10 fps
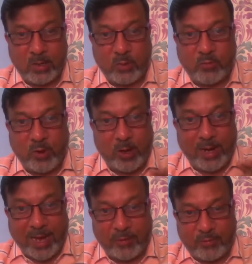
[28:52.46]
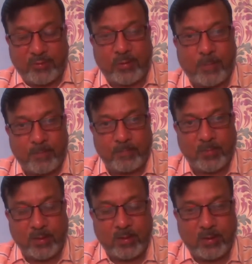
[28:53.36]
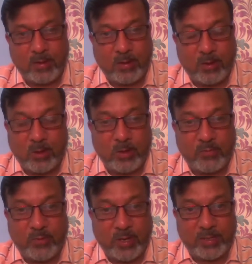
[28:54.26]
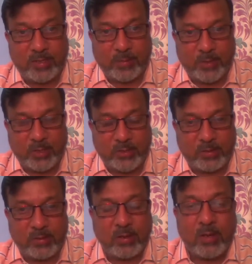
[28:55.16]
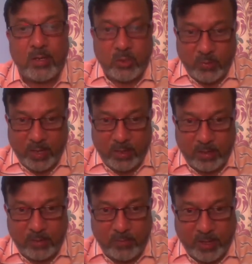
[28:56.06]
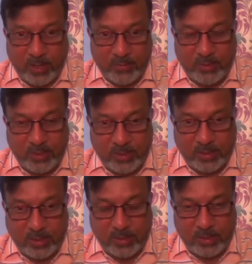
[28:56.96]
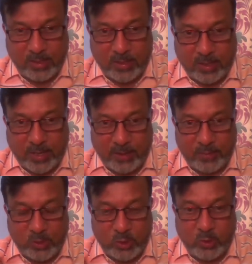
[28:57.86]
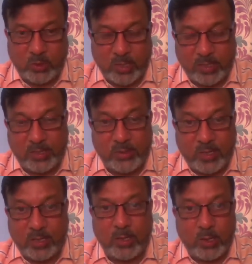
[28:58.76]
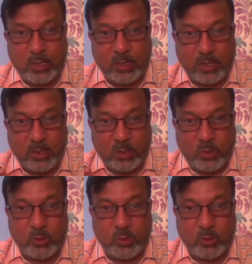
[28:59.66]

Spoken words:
for life, not for examination. So when I visited it, I was told that the children do